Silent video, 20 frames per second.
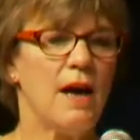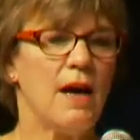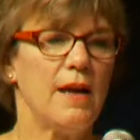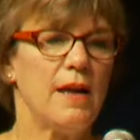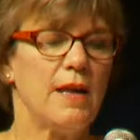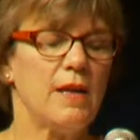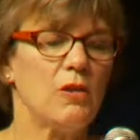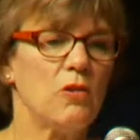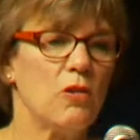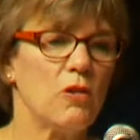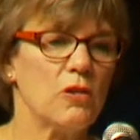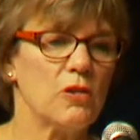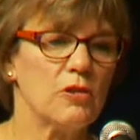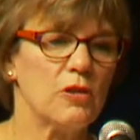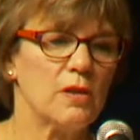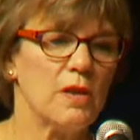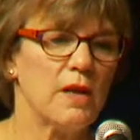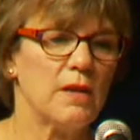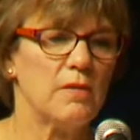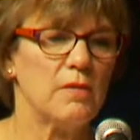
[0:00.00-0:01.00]
in order
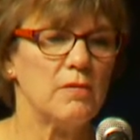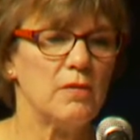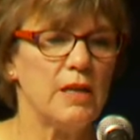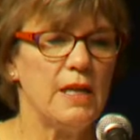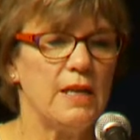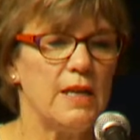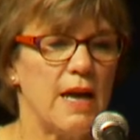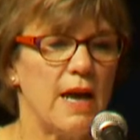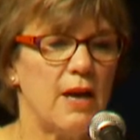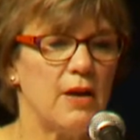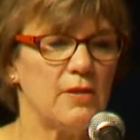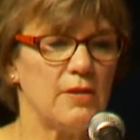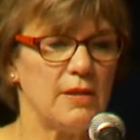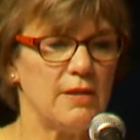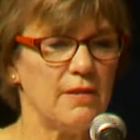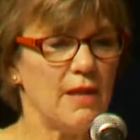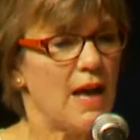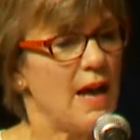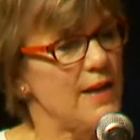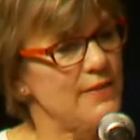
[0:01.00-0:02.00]
to lead a
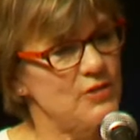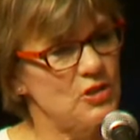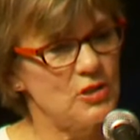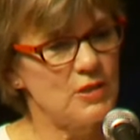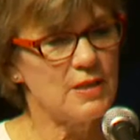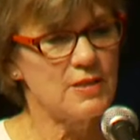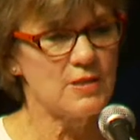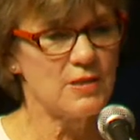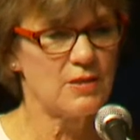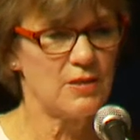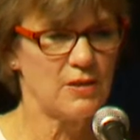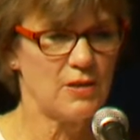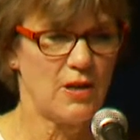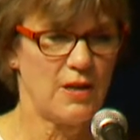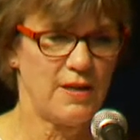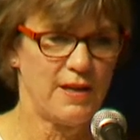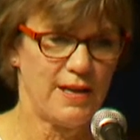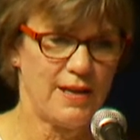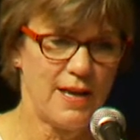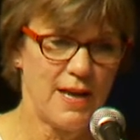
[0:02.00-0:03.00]
healthy life. She doesn't look
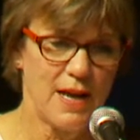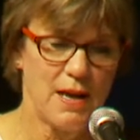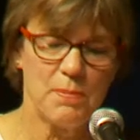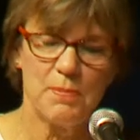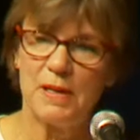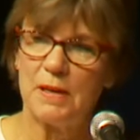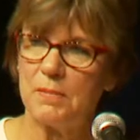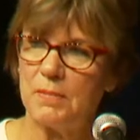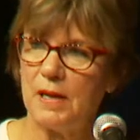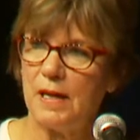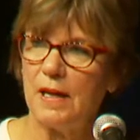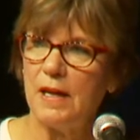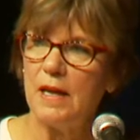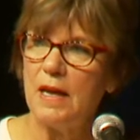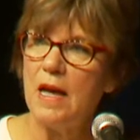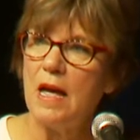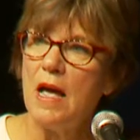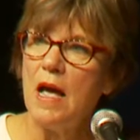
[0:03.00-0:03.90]
all that happy to me.